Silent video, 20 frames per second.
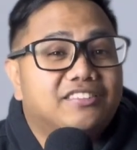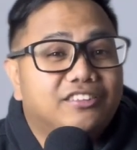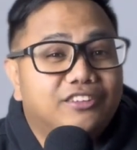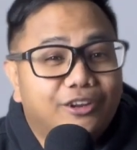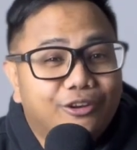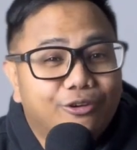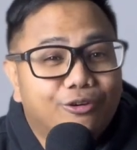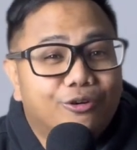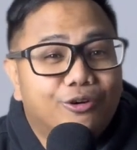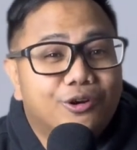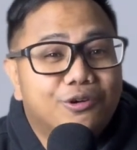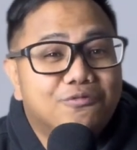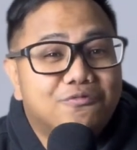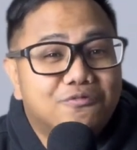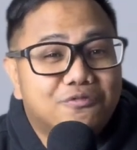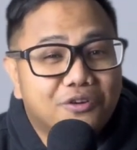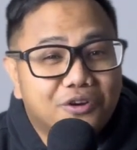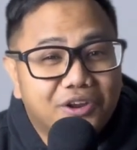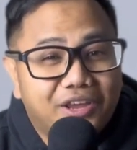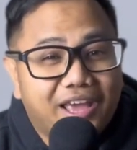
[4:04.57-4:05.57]
the Lord
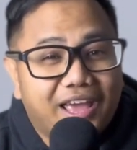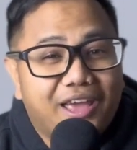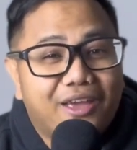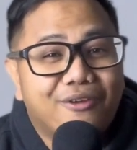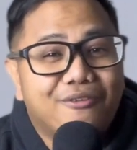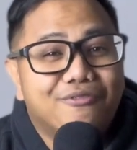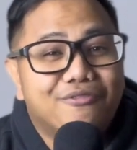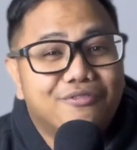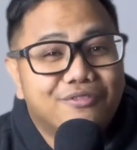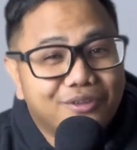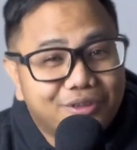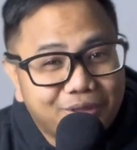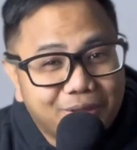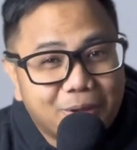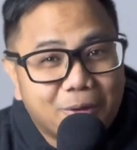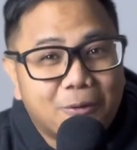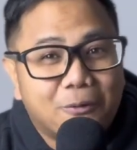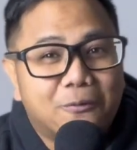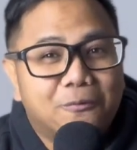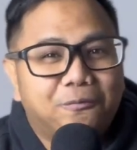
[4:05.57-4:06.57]
forgave
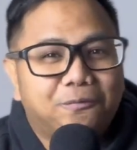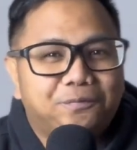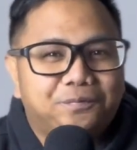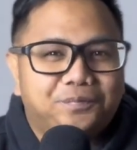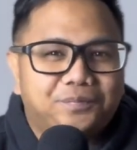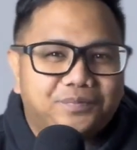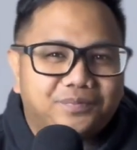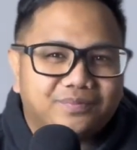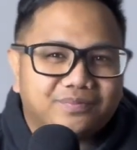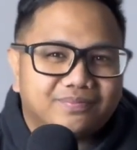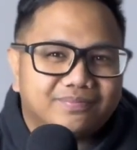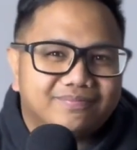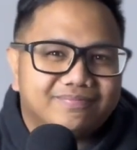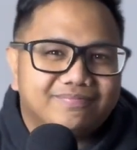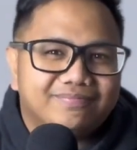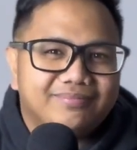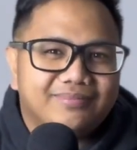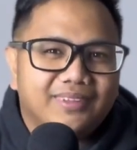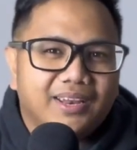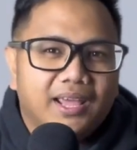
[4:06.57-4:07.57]
you.
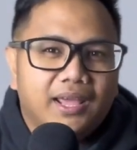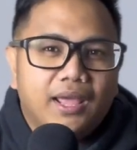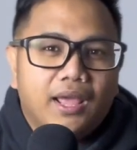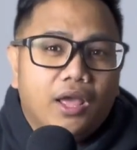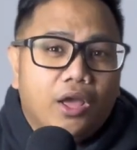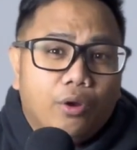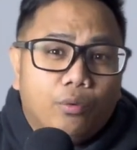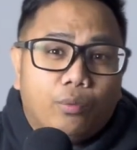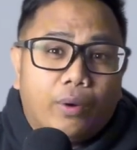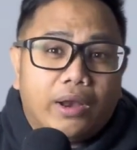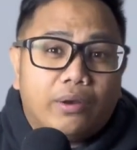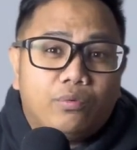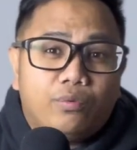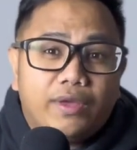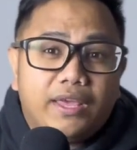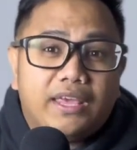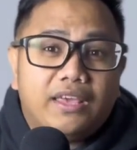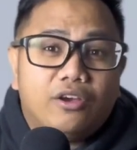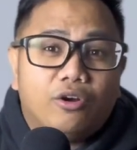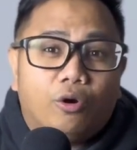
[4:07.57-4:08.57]
When
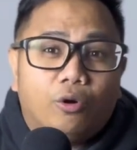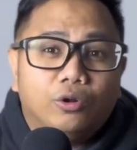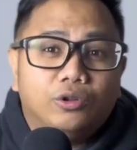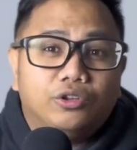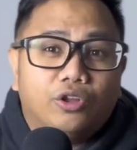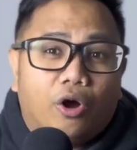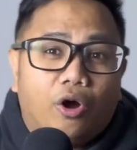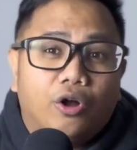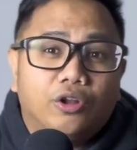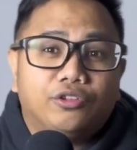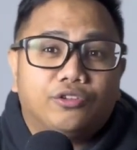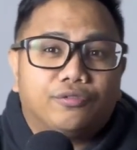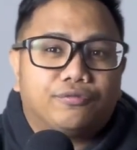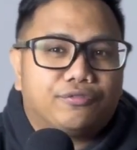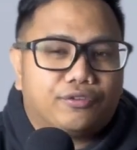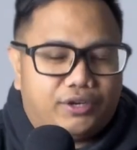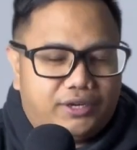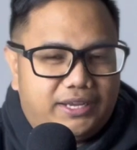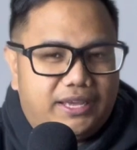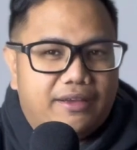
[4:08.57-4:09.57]
we hold on
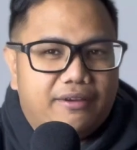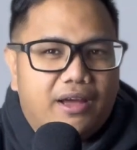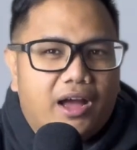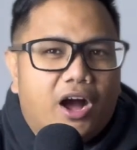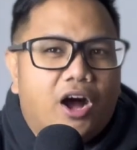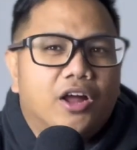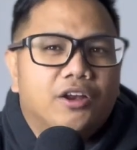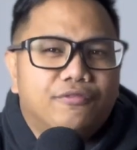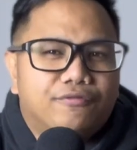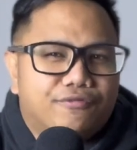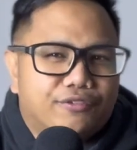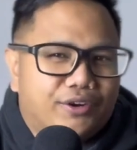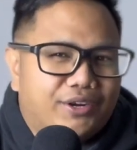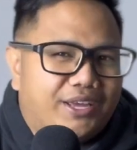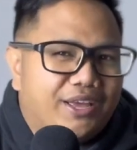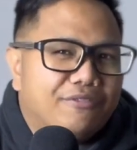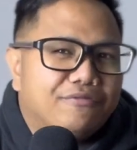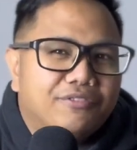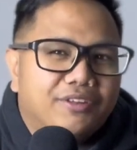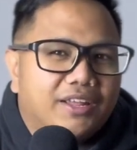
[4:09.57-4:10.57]
to
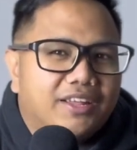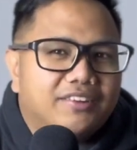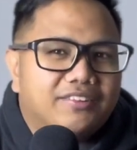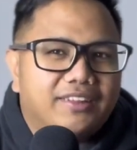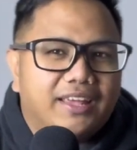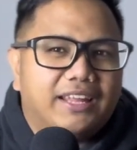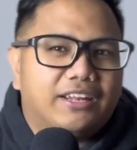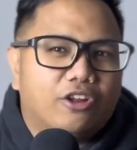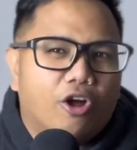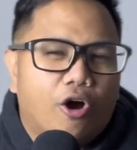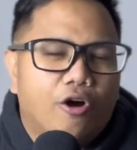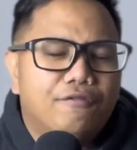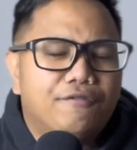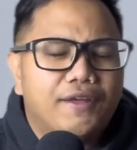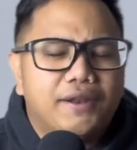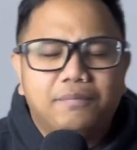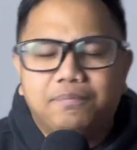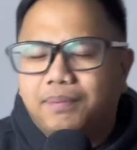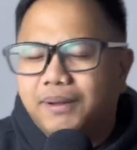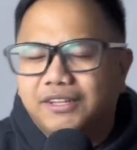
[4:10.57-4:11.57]
unforgiveness, it
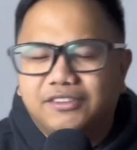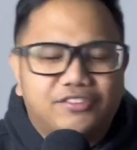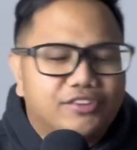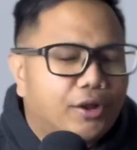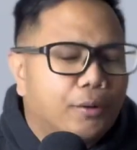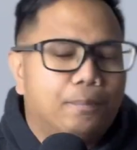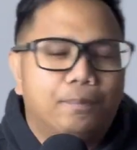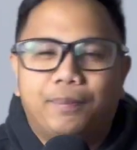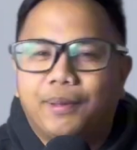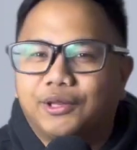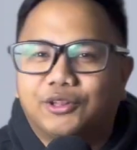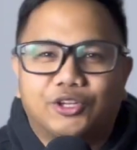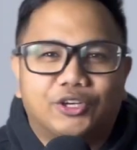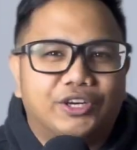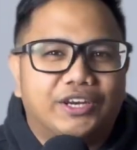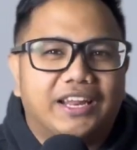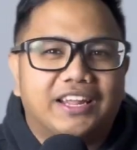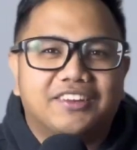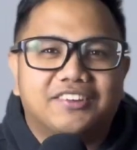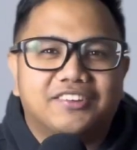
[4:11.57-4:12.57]
often builds up
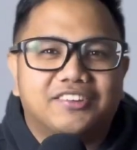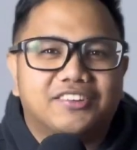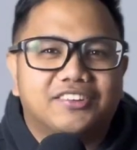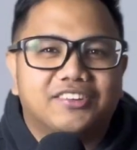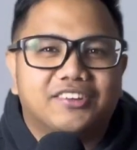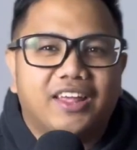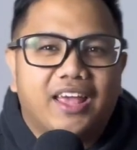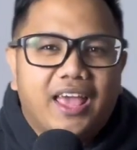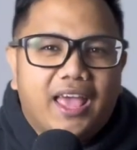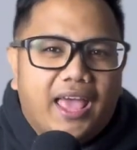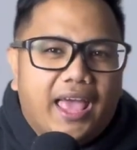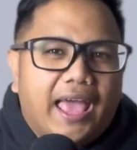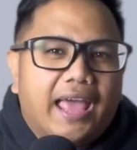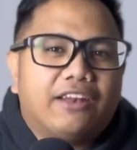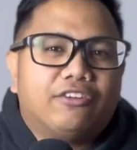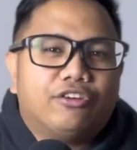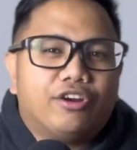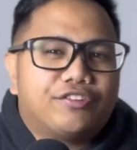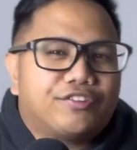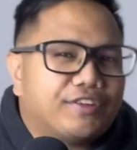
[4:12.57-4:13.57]
bitterness
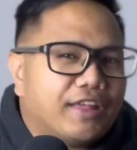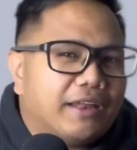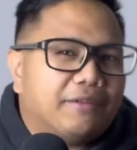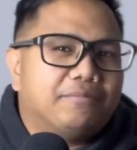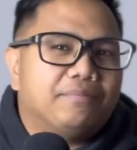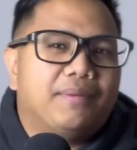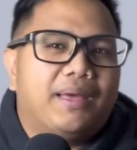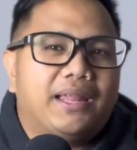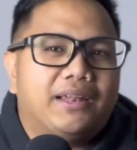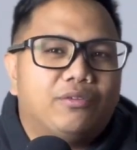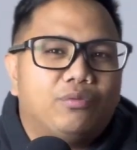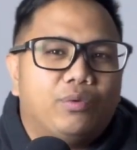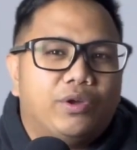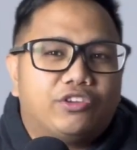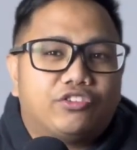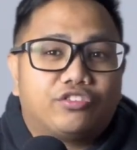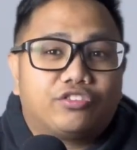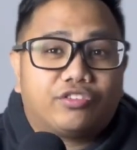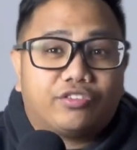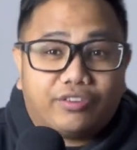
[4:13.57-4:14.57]
and resentment,
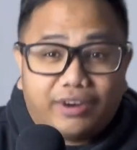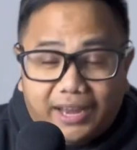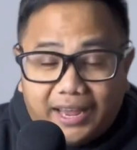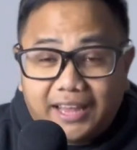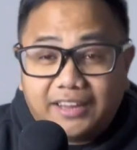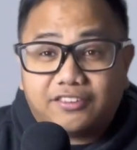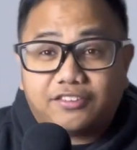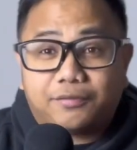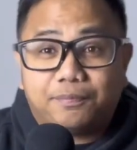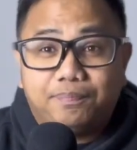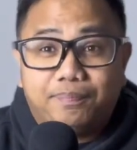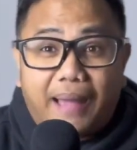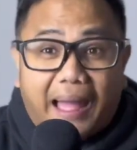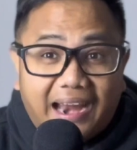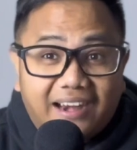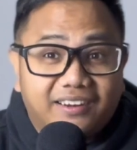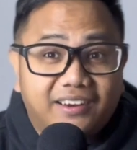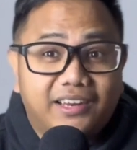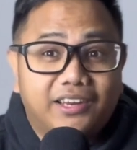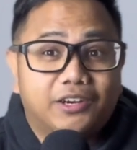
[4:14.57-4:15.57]
which creates
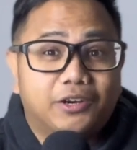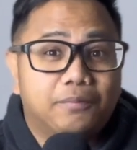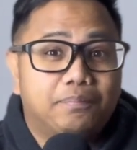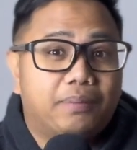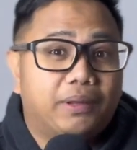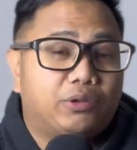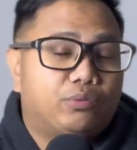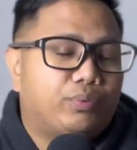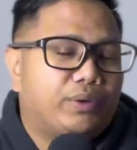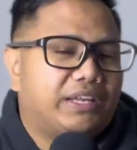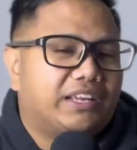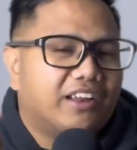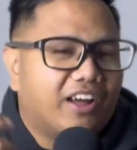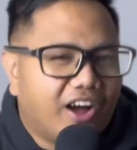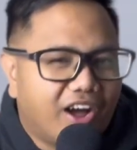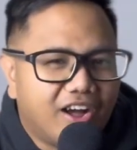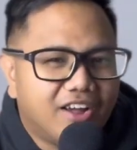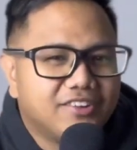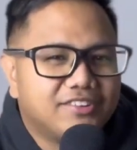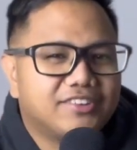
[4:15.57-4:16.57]
barrier between
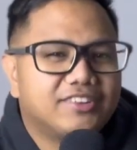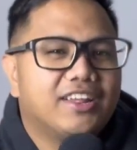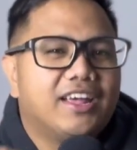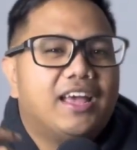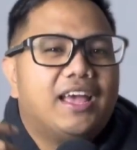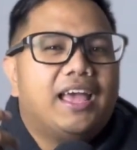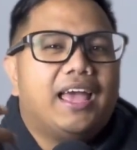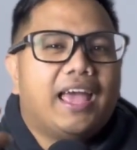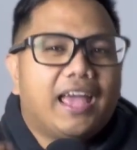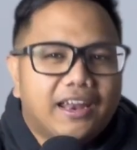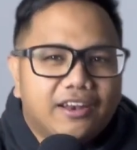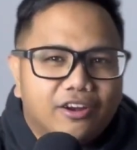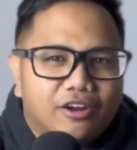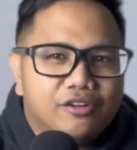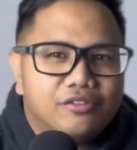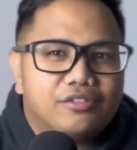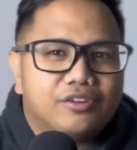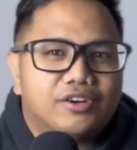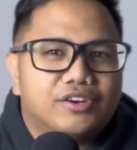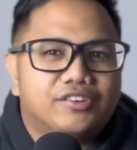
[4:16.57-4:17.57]
us and
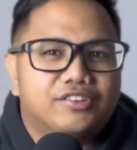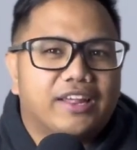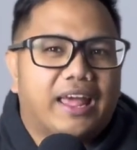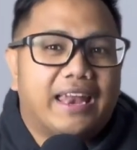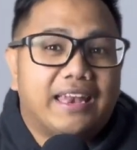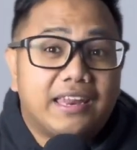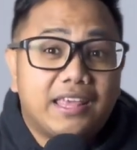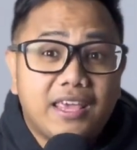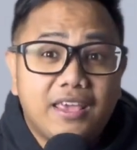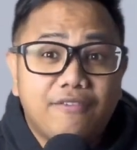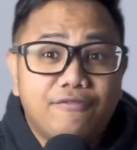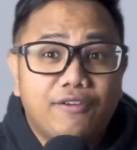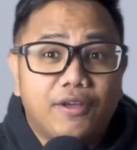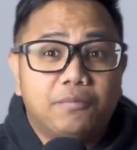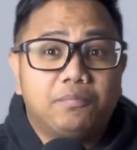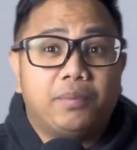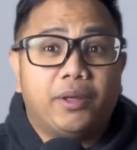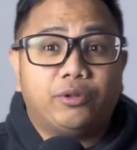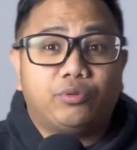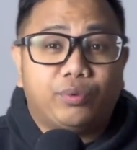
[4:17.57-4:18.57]
others, and
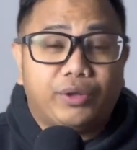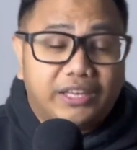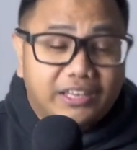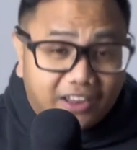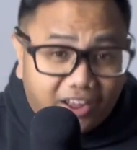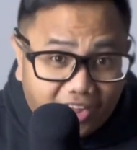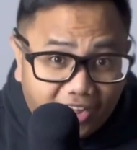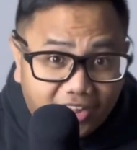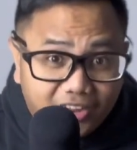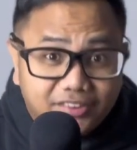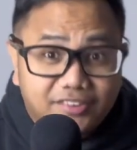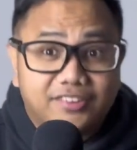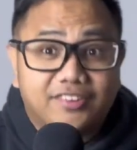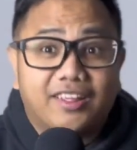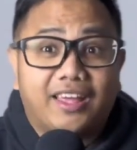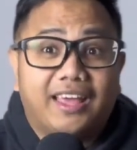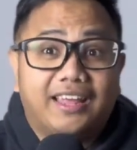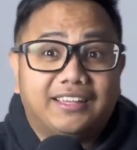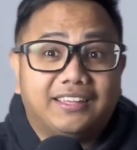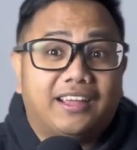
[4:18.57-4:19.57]
even between us
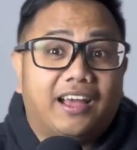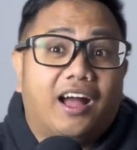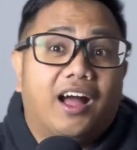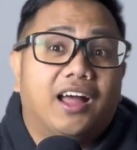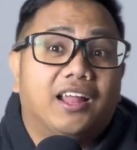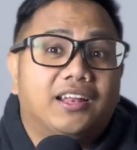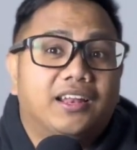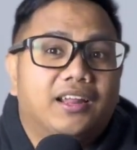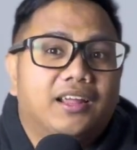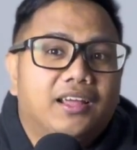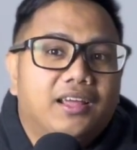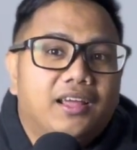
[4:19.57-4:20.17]
and God.